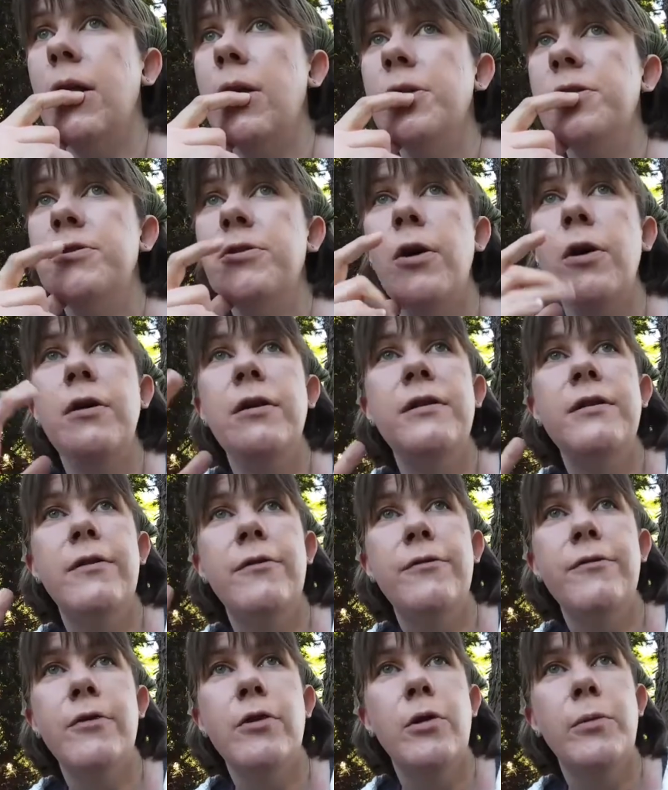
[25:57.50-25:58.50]

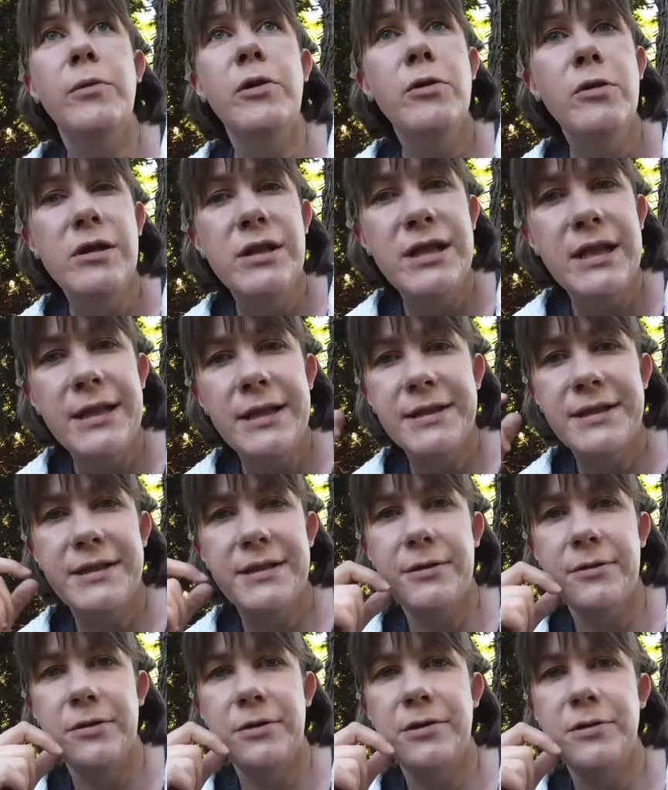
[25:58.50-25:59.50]
alternative communities,
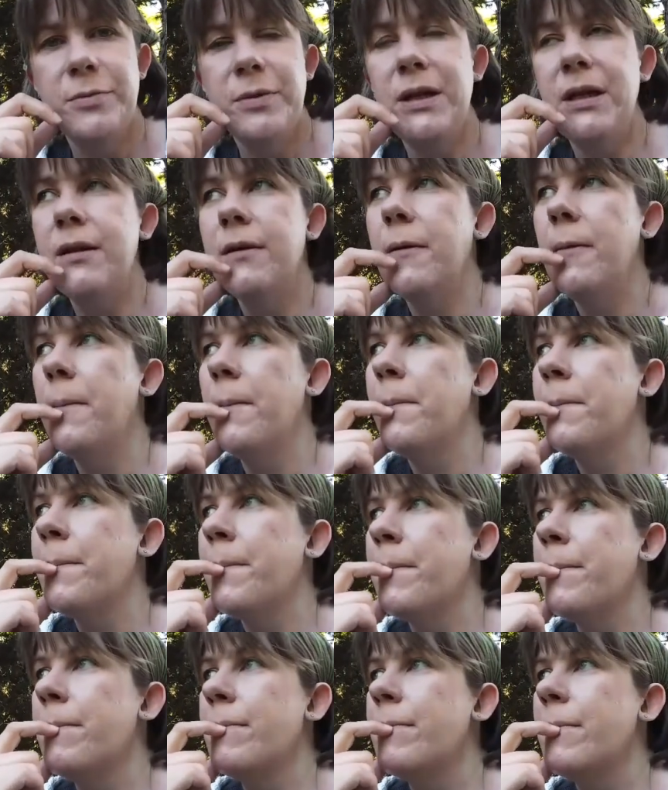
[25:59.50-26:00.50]
so to speak.
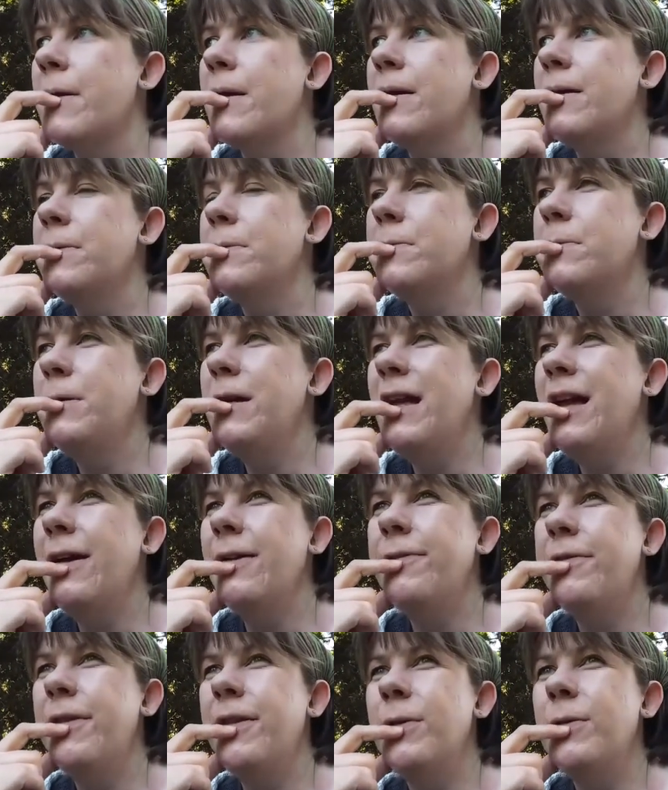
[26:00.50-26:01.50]
We
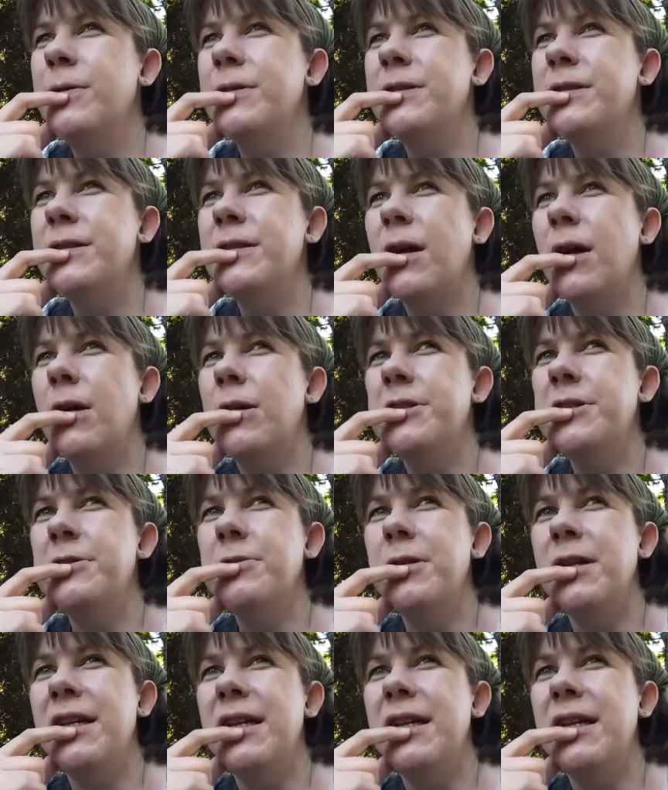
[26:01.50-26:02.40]
have those also